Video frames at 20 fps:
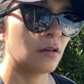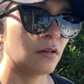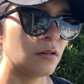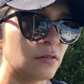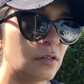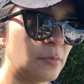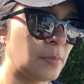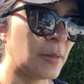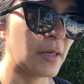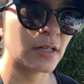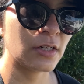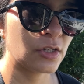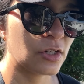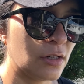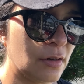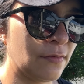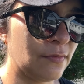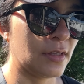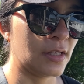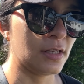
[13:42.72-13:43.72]
a
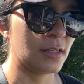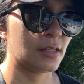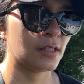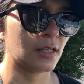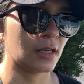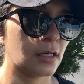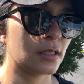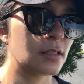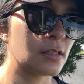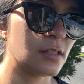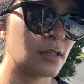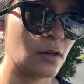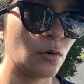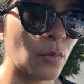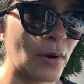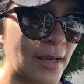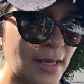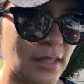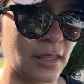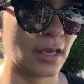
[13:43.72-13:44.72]
depiction of these things in a
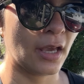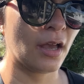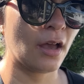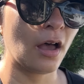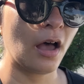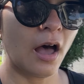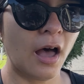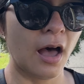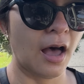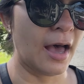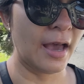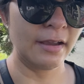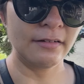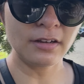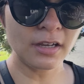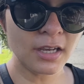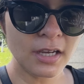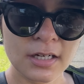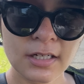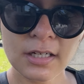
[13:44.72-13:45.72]
way that I
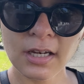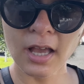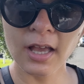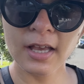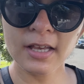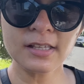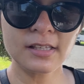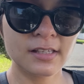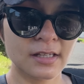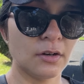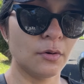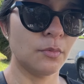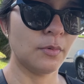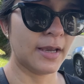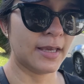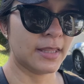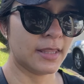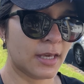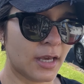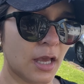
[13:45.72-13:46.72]
recognise, in a
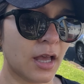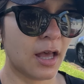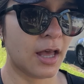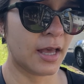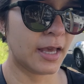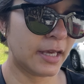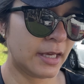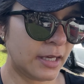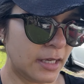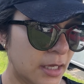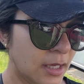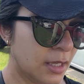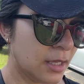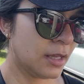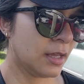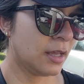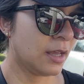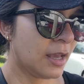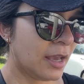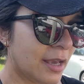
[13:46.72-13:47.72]
way that I
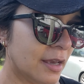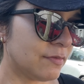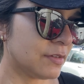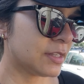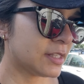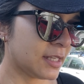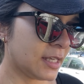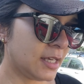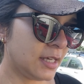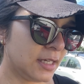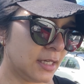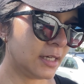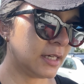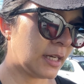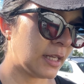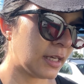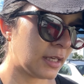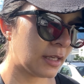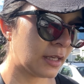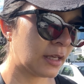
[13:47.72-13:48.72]
have
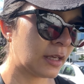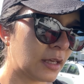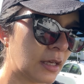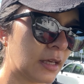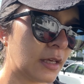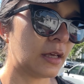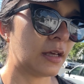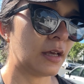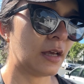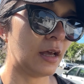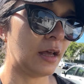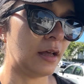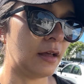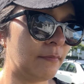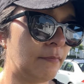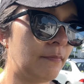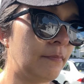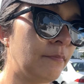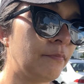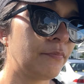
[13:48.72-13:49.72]
seen. Um,
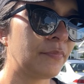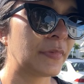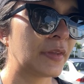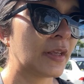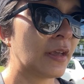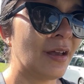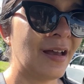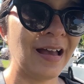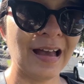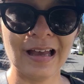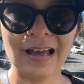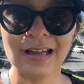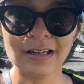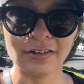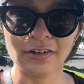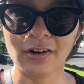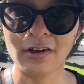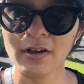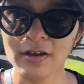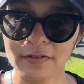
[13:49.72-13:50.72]
I
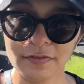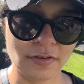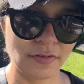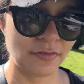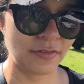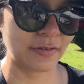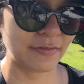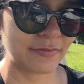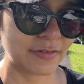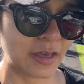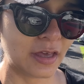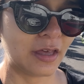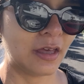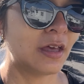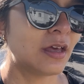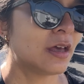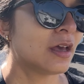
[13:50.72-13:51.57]
don't know if you've ever